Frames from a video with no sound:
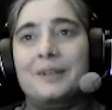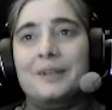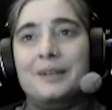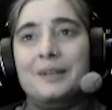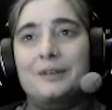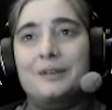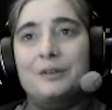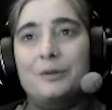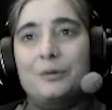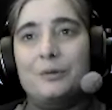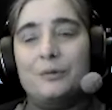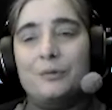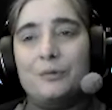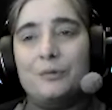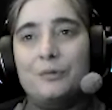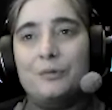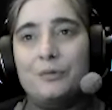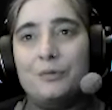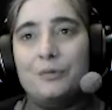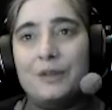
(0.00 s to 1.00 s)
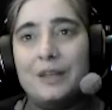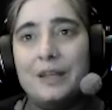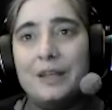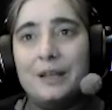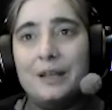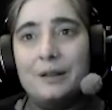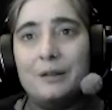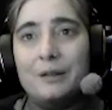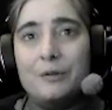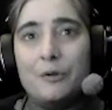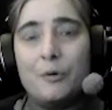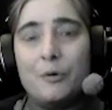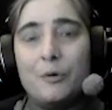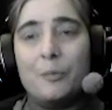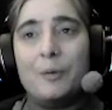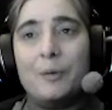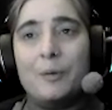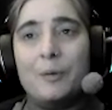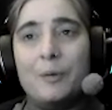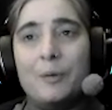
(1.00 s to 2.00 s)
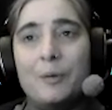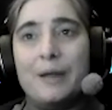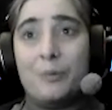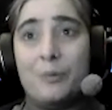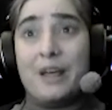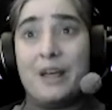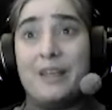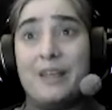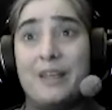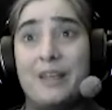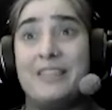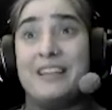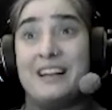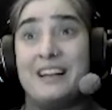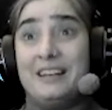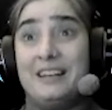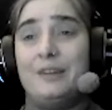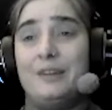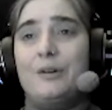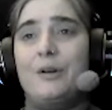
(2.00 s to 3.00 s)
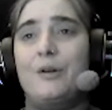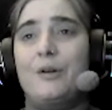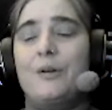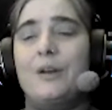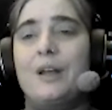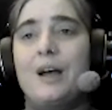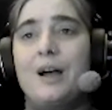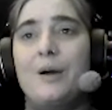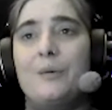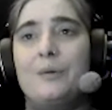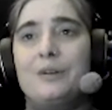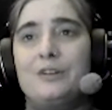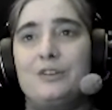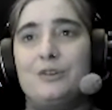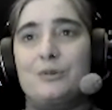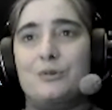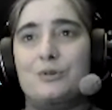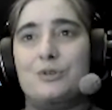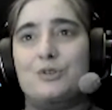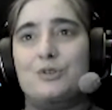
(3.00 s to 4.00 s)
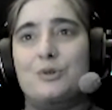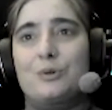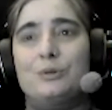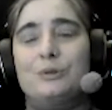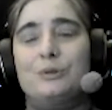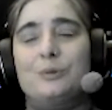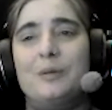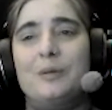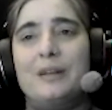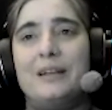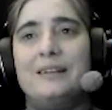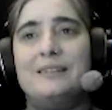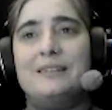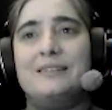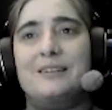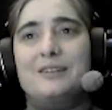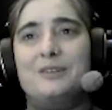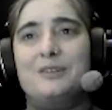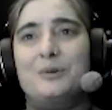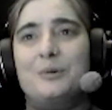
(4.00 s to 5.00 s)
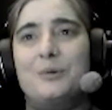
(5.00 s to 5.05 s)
Can you feel your breath clearer now in your shoulder blades and your